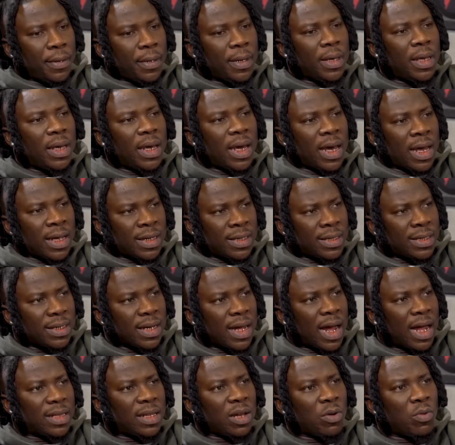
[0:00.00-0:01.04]
Yes.
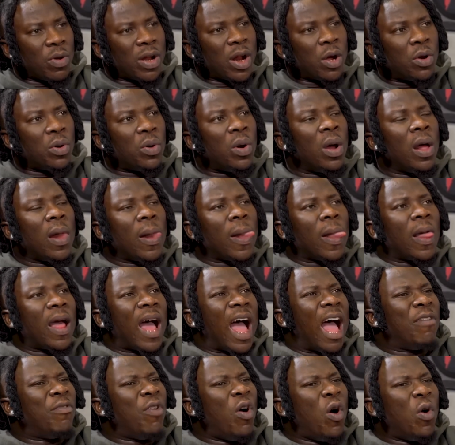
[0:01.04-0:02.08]
I think when I,
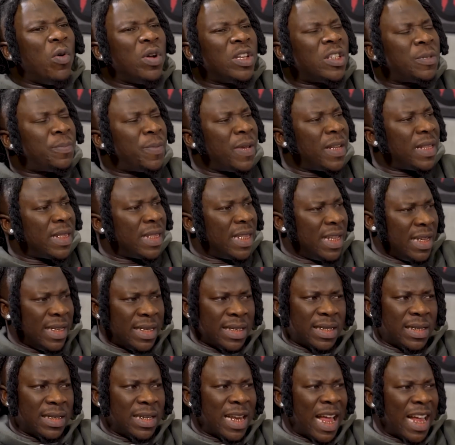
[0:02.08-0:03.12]
I've always been
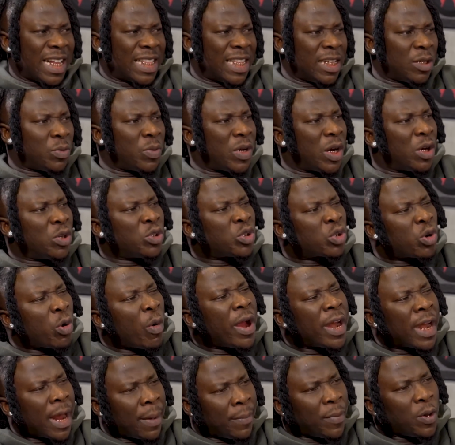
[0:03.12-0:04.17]
this, like this when I was
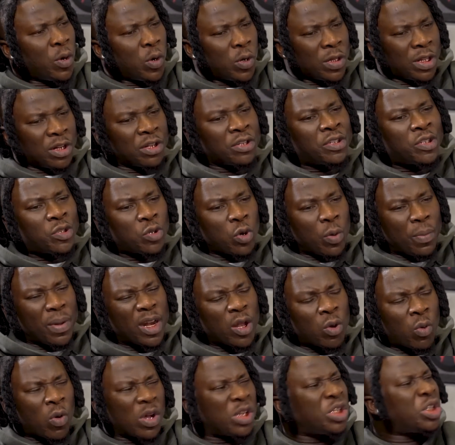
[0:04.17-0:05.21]
growing up. You know, there are yeah. so
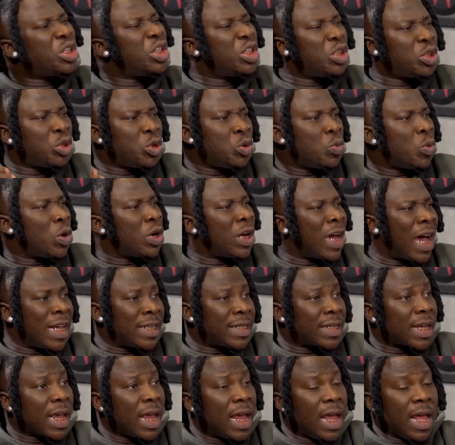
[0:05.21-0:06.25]
many questions you want to
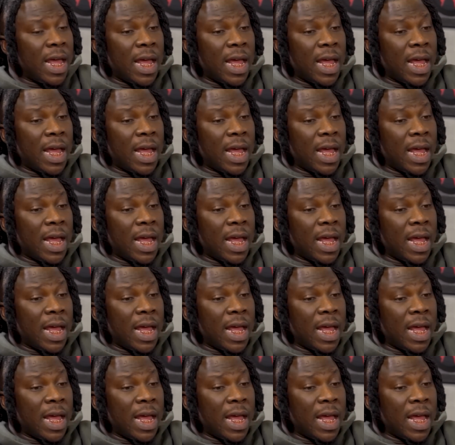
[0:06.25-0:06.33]
ask.